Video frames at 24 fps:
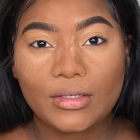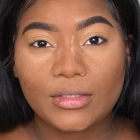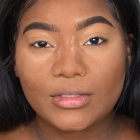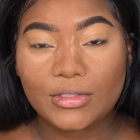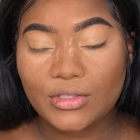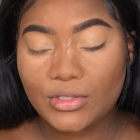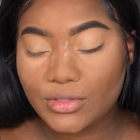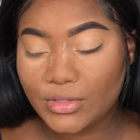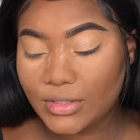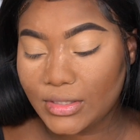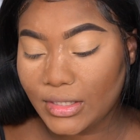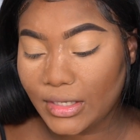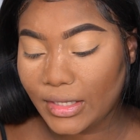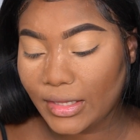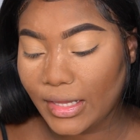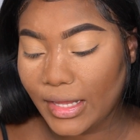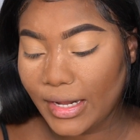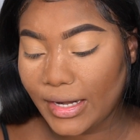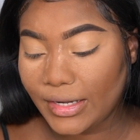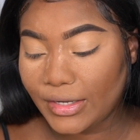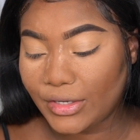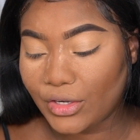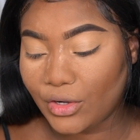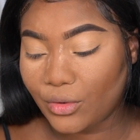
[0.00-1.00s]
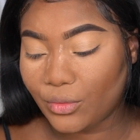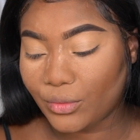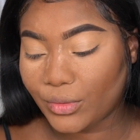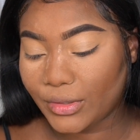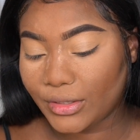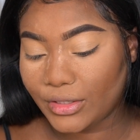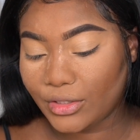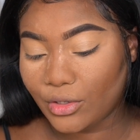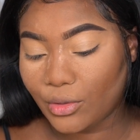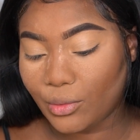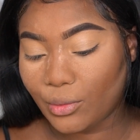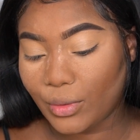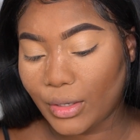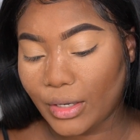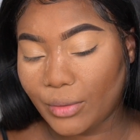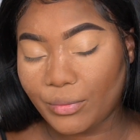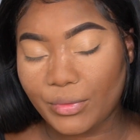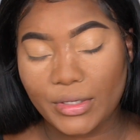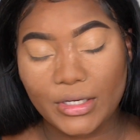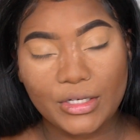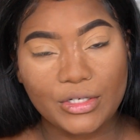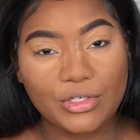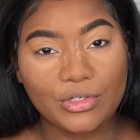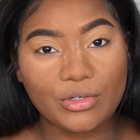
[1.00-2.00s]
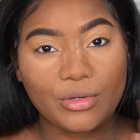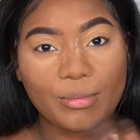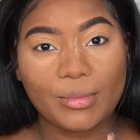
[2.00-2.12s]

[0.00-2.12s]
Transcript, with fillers: So seeing that I don't really know what I want to do,